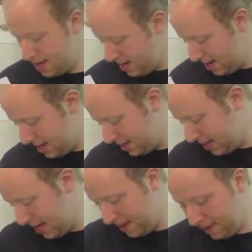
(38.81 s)
And the
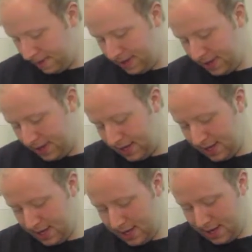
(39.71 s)
ABV
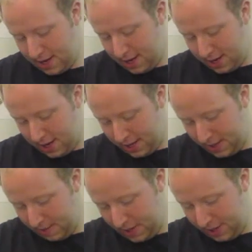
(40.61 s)
on
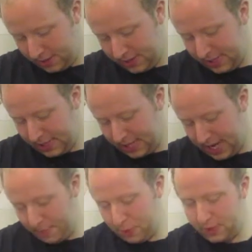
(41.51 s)
the bottle says
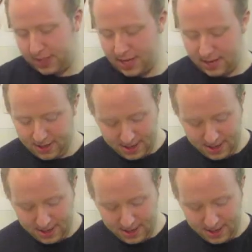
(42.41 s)
it's 8%.